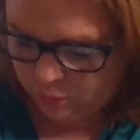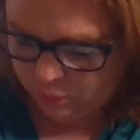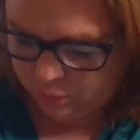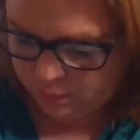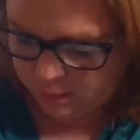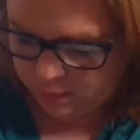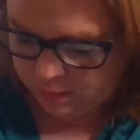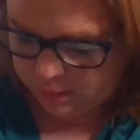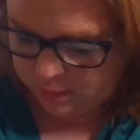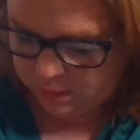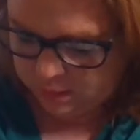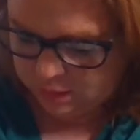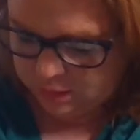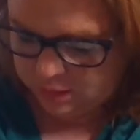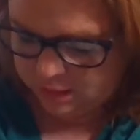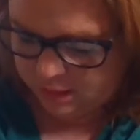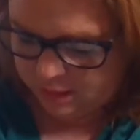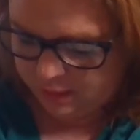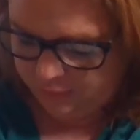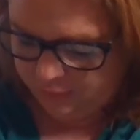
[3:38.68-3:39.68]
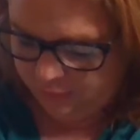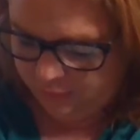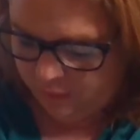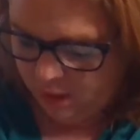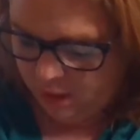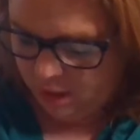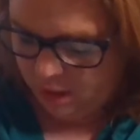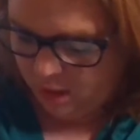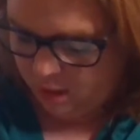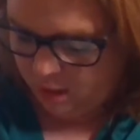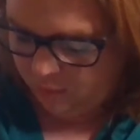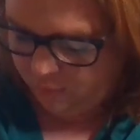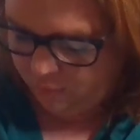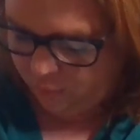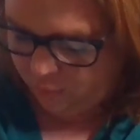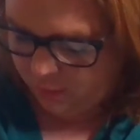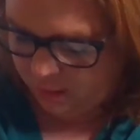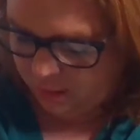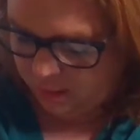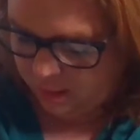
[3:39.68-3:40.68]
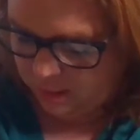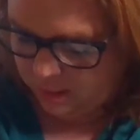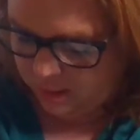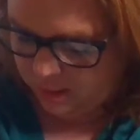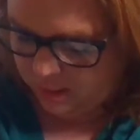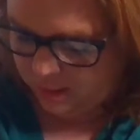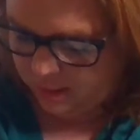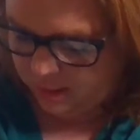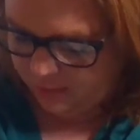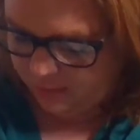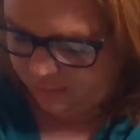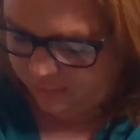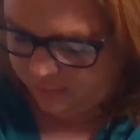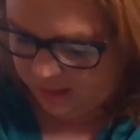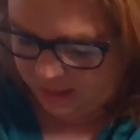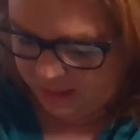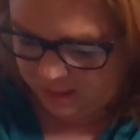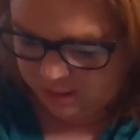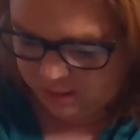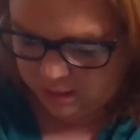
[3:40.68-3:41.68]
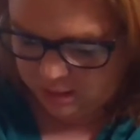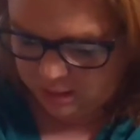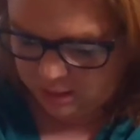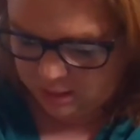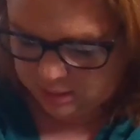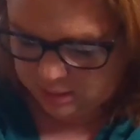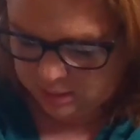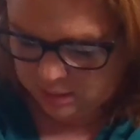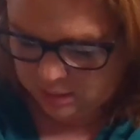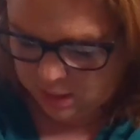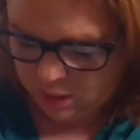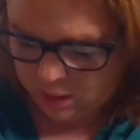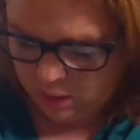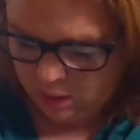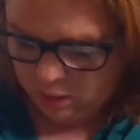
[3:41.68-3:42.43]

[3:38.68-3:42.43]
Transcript: holding the sheaf of wheat in the left hand, and